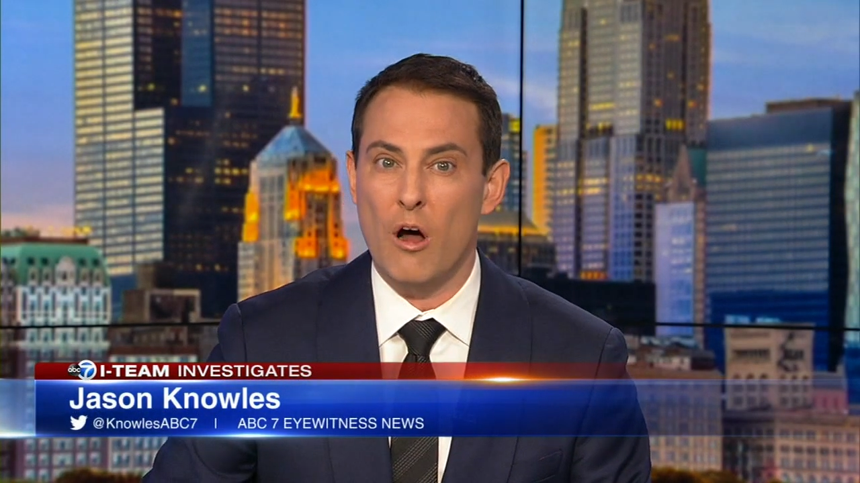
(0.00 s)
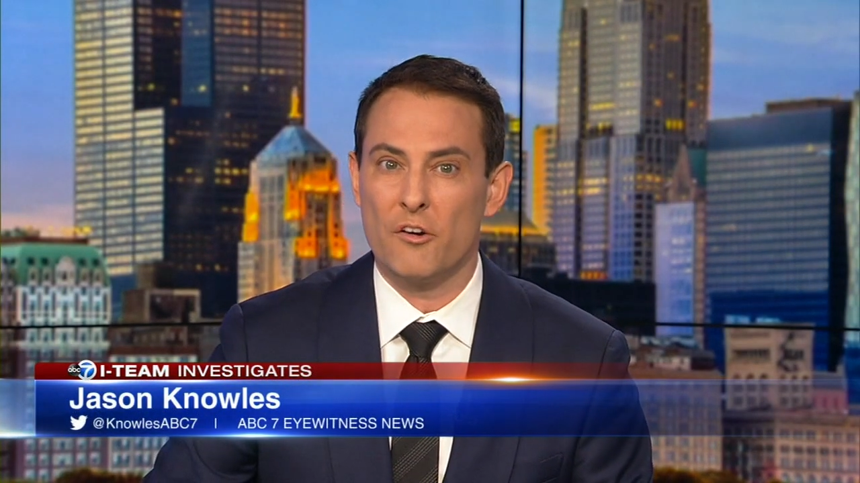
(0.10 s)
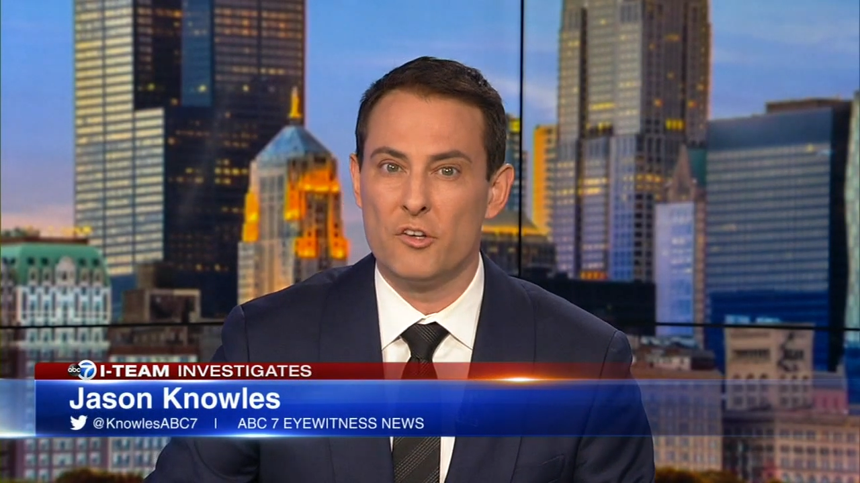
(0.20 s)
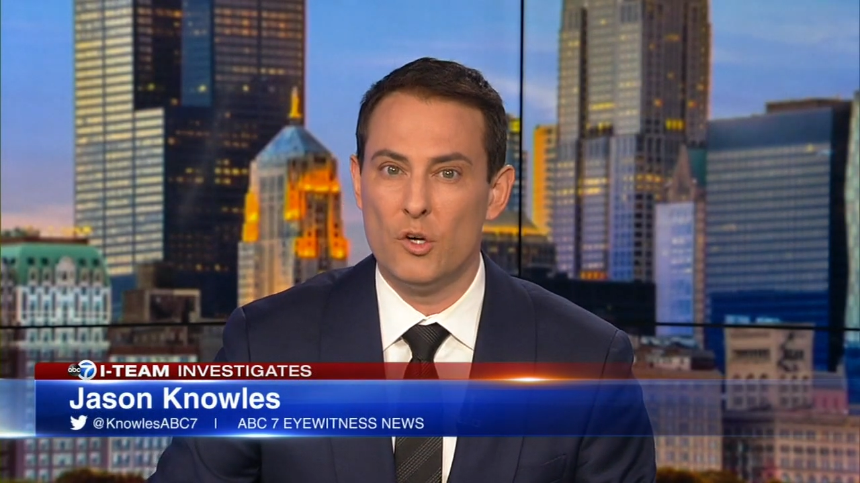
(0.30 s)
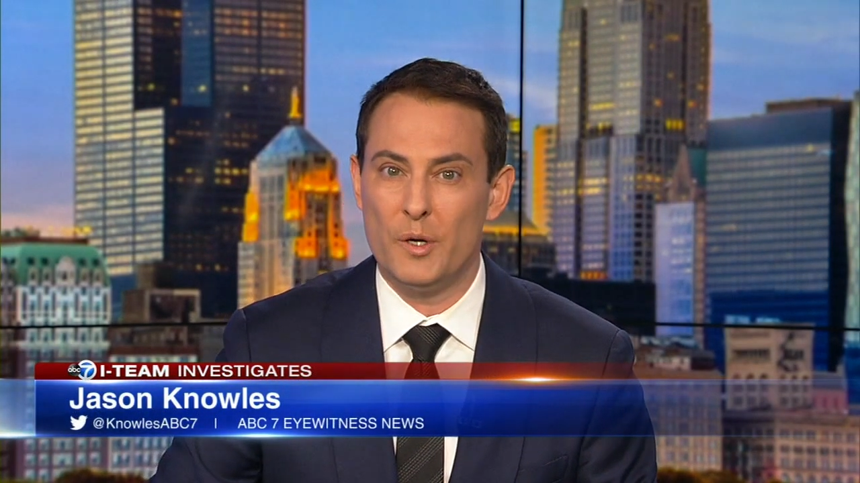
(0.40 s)

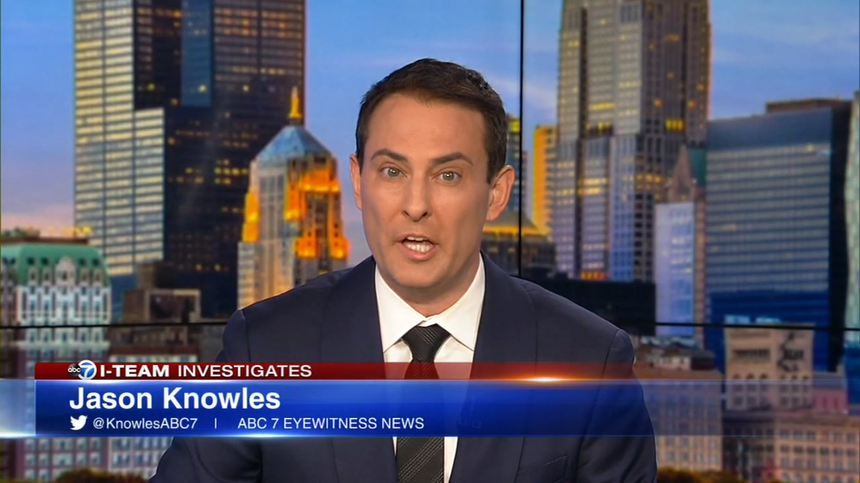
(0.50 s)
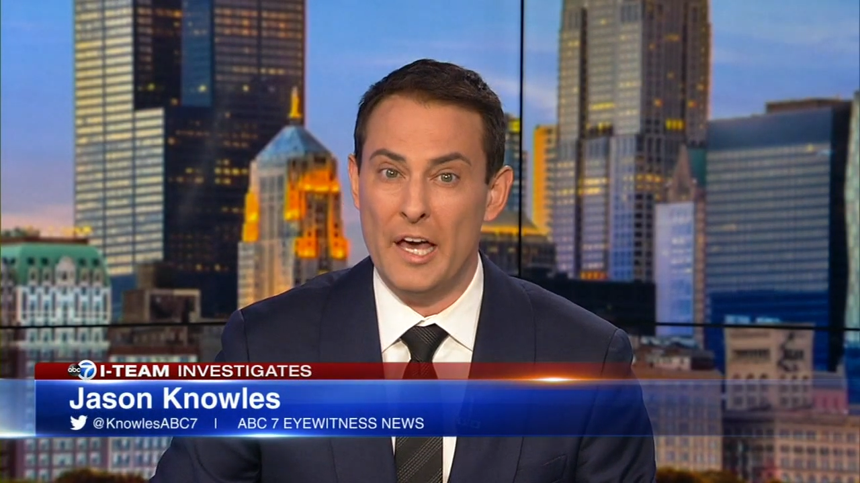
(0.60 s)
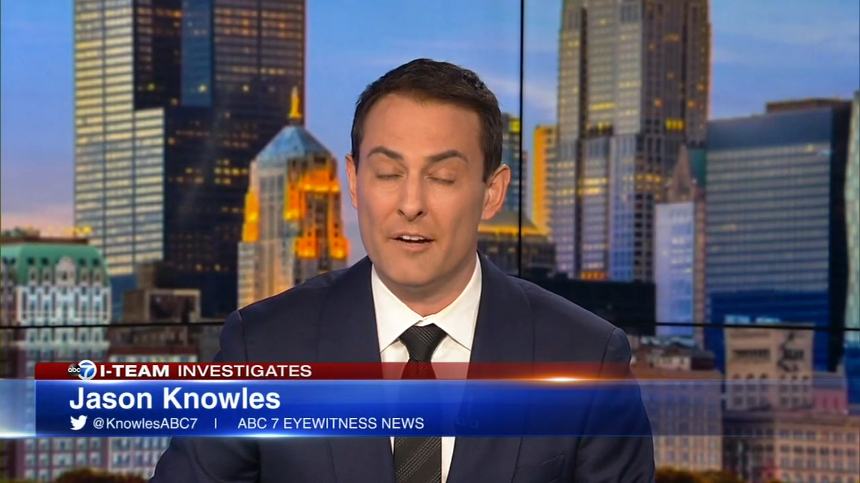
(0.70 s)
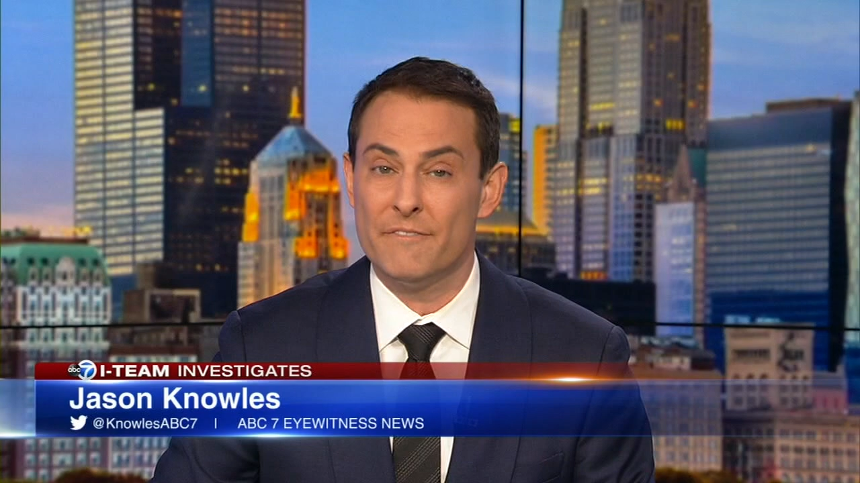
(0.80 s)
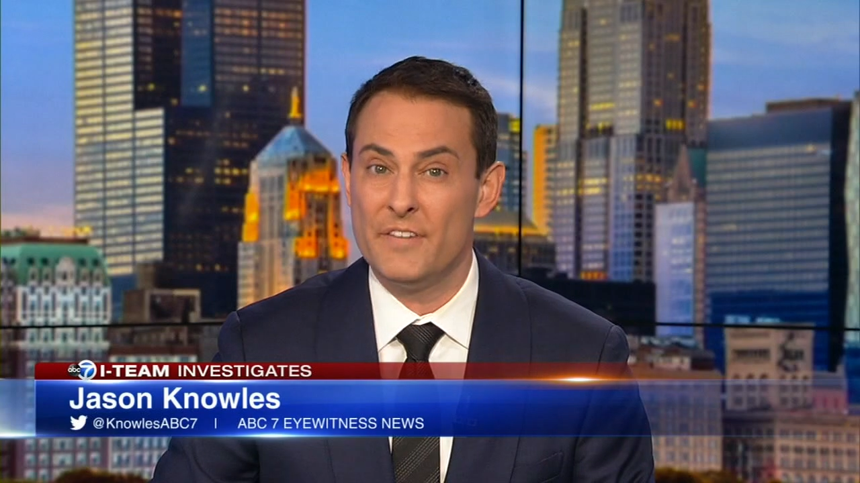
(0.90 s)

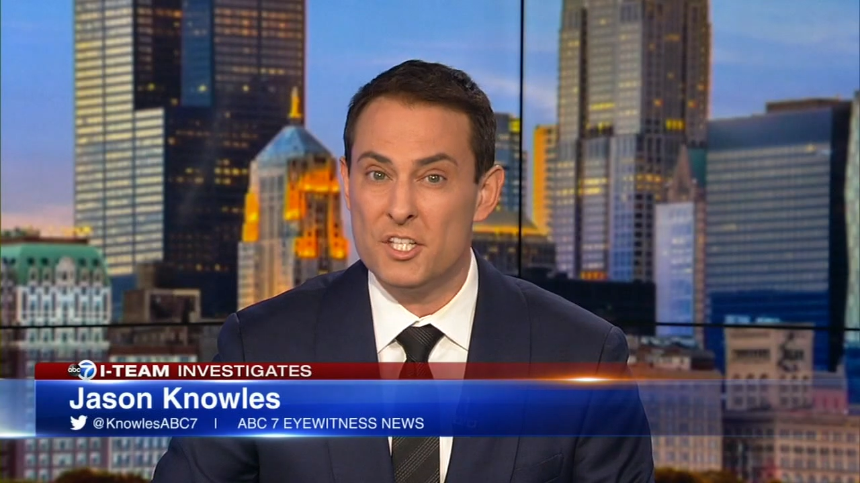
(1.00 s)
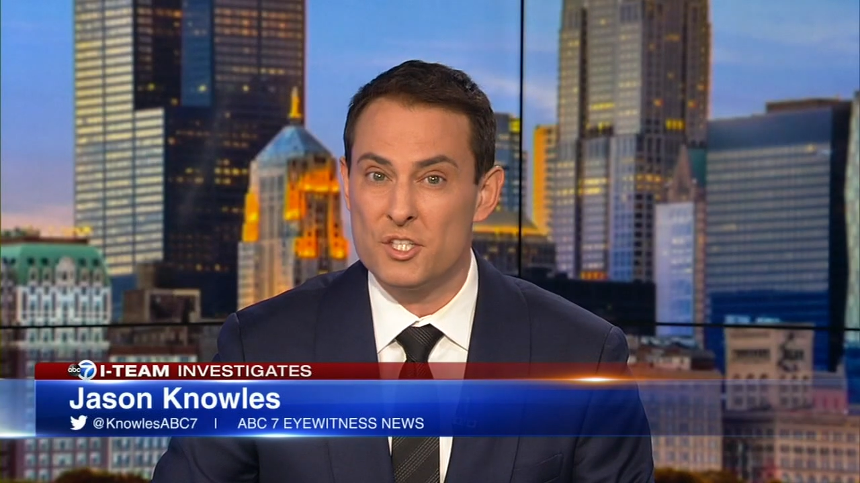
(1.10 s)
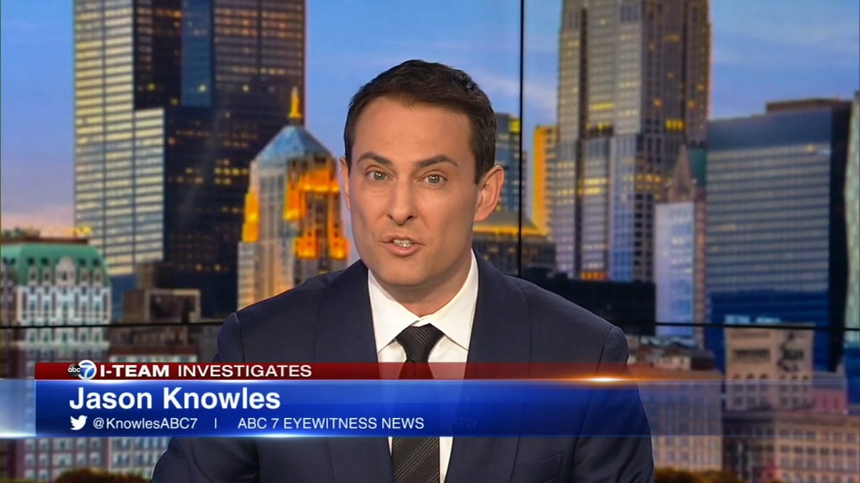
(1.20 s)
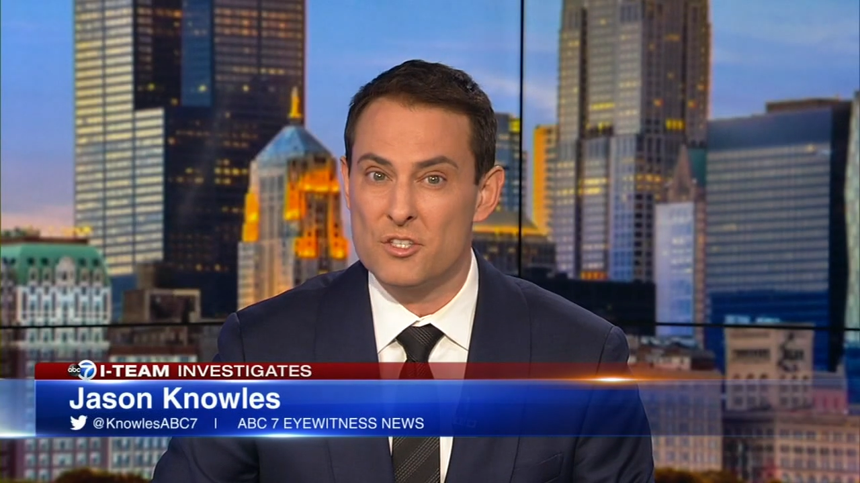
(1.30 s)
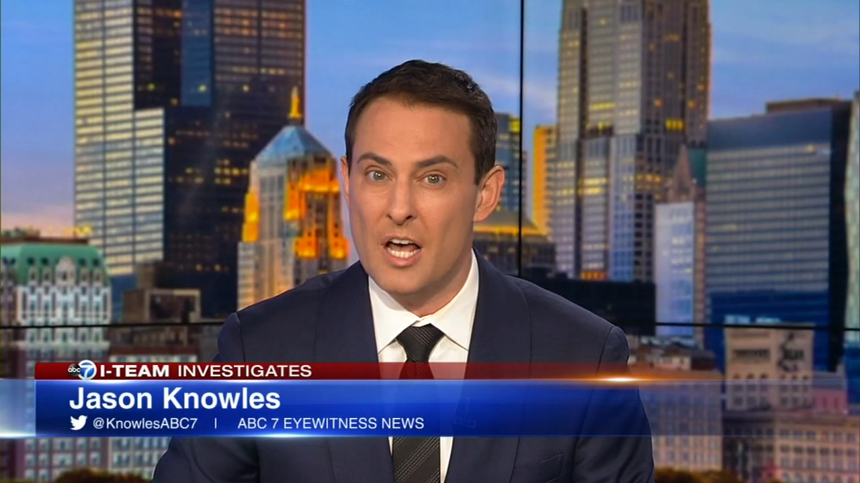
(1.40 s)
wrongdoing and
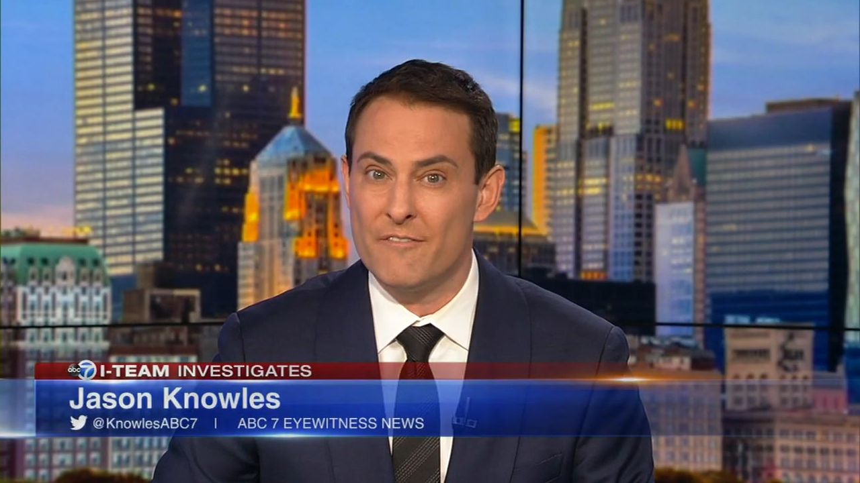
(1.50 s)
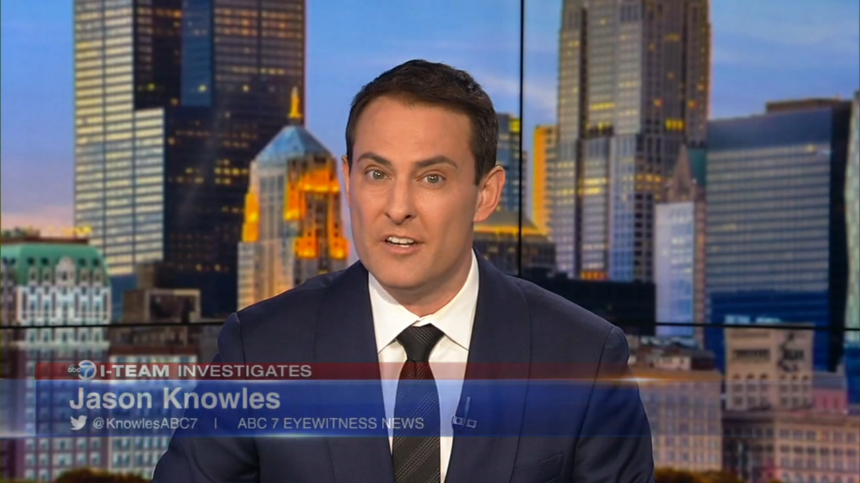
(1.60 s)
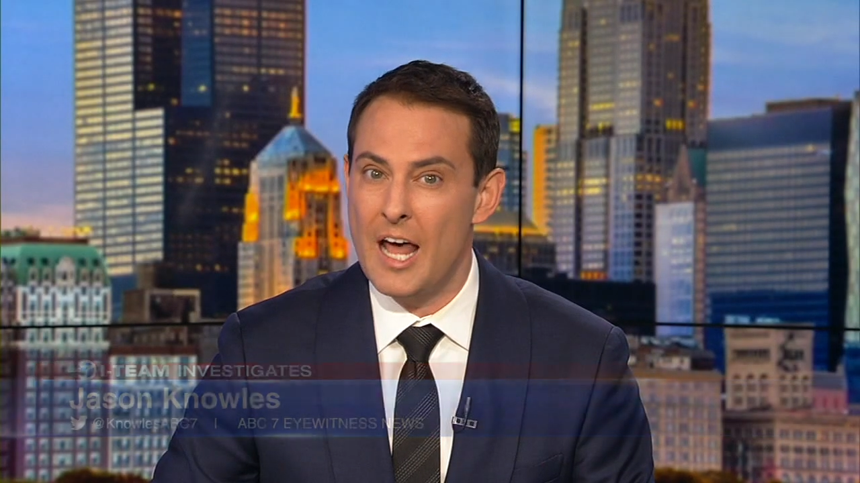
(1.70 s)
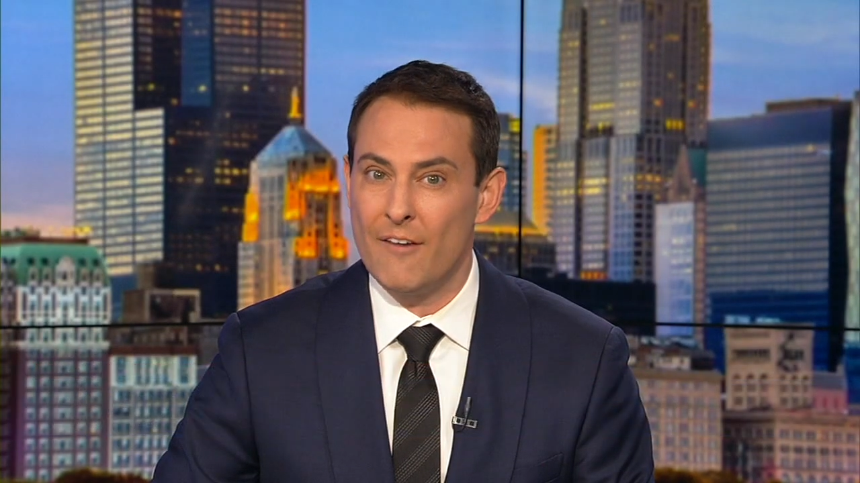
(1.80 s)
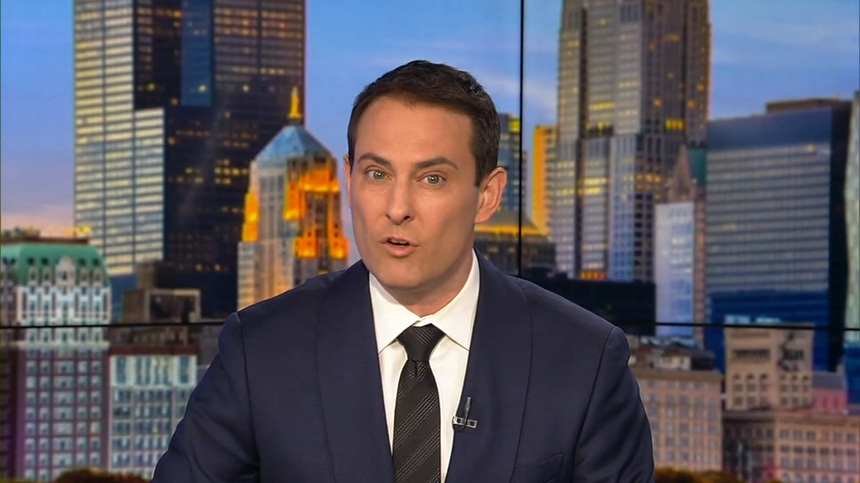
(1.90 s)
officials
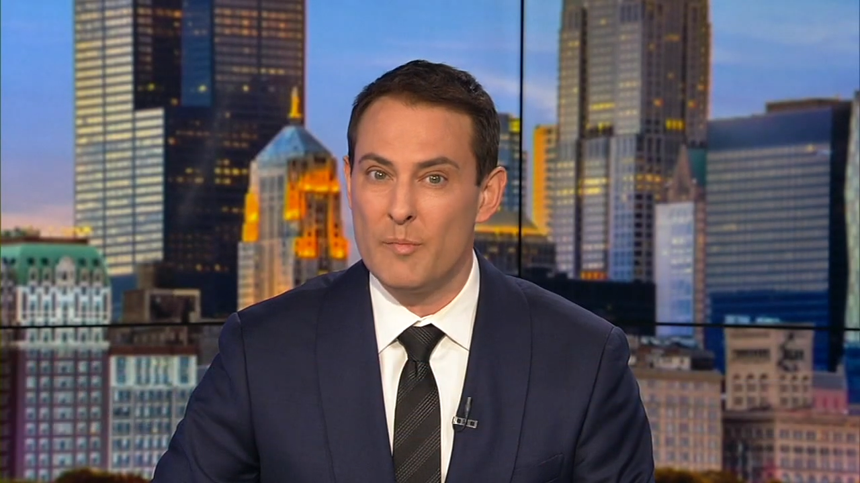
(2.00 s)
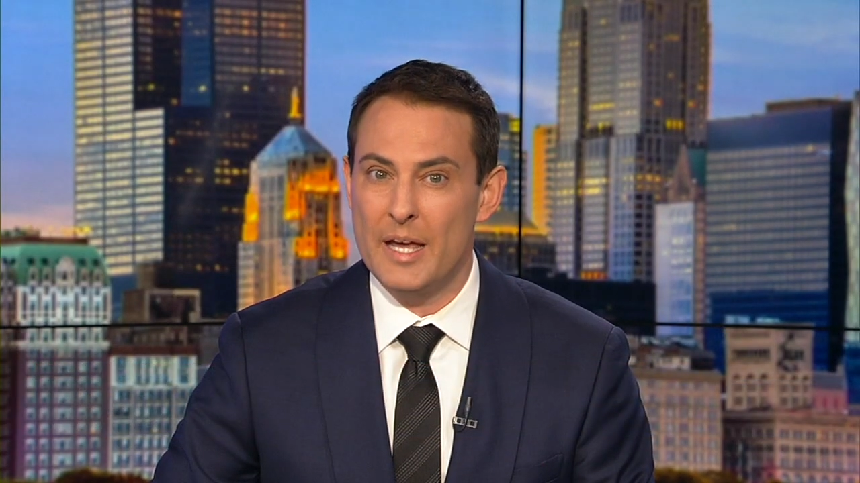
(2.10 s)
have never